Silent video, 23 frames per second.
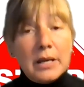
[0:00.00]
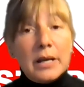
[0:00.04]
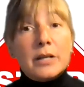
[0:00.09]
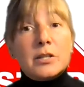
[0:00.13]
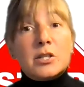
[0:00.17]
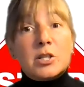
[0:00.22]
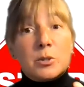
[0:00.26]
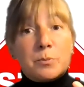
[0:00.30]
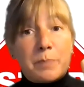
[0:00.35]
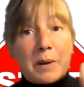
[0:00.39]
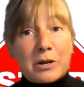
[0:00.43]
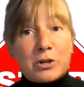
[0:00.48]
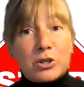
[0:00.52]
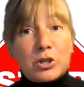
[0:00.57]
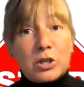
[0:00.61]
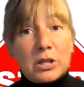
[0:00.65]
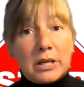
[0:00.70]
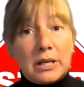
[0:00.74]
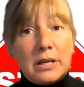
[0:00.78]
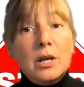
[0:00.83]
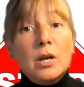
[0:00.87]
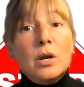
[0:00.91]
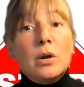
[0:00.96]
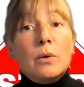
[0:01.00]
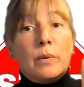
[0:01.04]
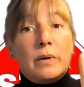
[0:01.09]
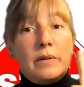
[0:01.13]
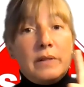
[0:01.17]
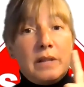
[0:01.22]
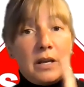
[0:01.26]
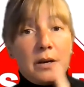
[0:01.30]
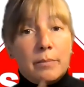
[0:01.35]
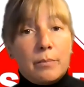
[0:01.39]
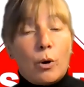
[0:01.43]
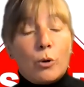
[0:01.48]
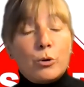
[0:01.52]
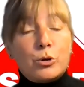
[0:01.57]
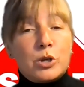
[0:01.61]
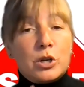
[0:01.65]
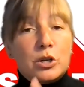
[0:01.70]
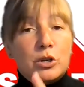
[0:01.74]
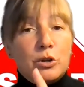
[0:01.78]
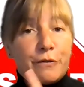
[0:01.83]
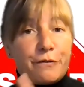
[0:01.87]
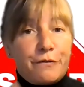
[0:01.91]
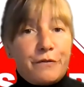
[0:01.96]
especially when the
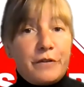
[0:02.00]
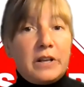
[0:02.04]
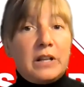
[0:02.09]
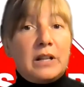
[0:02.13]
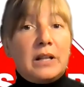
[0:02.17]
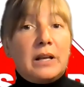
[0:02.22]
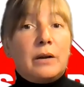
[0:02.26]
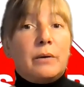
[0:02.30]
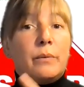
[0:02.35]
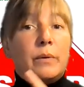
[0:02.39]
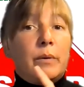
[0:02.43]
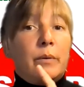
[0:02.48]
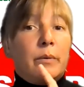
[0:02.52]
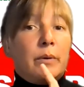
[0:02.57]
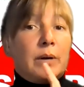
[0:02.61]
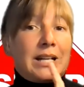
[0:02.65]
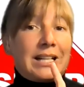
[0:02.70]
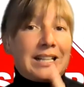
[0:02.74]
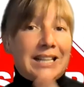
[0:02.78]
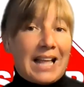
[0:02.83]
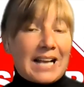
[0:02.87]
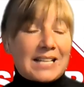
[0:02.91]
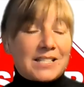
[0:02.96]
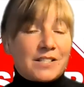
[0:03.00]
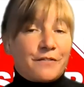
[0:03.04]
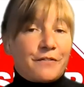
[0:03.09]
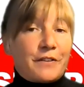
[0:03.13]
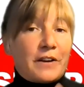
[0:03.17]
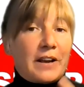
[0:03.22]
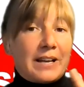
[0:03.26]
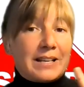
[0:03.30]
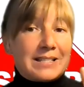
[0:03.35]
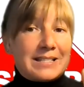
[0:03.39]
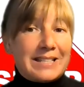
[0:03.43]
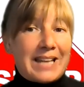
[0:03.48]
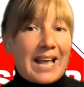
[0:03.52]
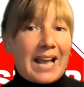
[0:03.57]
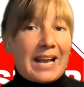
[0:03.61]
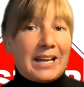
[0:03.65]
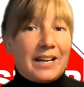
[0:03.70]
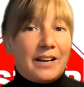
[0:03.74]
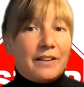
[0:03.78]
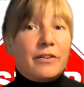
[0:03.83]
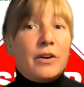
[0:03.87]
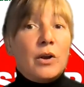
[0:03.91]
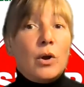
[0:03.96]
emotion you're feeling we would classify as
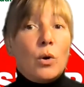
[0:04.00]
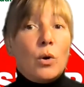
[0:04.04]
negative.